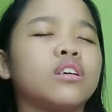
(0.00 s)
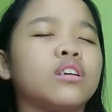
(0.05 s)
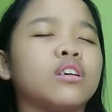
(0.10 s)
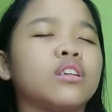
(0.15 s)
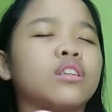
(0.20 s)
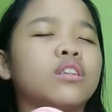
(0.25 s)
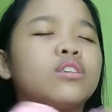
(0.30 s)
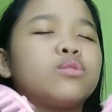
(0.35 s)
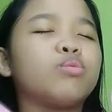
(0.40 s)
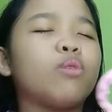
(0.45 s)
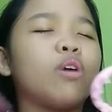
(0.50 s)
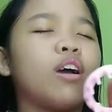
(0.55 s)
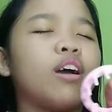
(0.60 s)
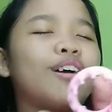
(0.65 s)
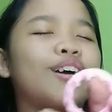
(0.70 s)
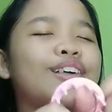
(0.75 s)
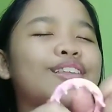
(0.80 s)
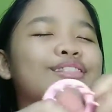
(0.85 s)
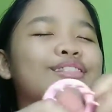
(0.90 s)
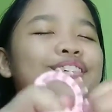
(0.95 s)
This
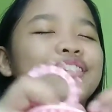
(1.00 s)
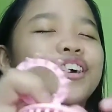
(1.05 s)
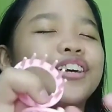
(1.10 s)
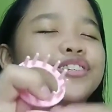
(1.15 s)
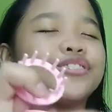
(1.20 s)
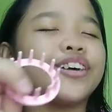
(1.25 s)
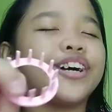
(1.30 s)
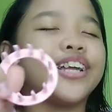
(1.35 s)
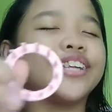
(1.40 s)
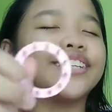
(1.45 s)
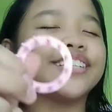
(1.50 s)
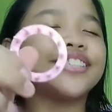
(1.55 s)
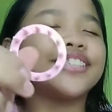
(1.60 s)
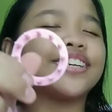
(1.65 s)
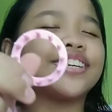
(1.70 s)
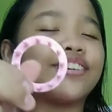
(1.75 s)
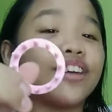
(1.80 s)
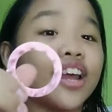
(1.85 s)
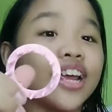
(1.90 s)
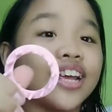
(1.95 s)
one, the large one. Is
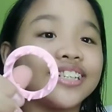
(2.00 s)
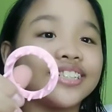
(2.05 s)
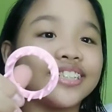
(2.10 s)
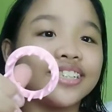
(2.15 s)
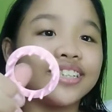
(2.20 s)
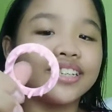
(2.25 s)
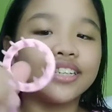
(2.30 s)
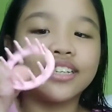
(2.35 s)
it correct?